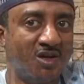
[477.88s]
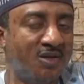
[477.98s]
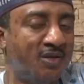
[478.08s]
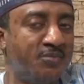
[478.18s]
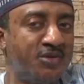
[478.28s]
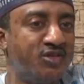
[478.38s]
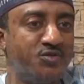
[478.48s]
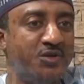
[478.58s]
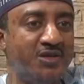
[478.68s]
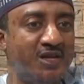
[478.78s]
uh,
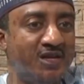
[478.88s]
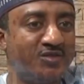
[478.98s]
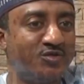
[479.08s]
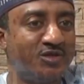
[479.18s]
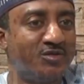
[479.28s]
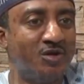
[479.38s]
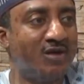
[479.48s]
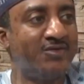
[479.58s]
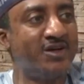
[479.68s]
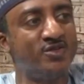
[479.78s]
print media to say no,
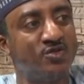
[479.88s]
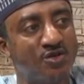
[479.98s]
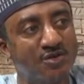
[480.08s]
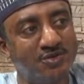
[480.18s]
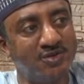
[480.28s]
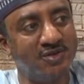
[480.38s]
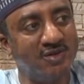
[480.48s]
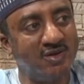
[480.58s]
I'm fighting corruption.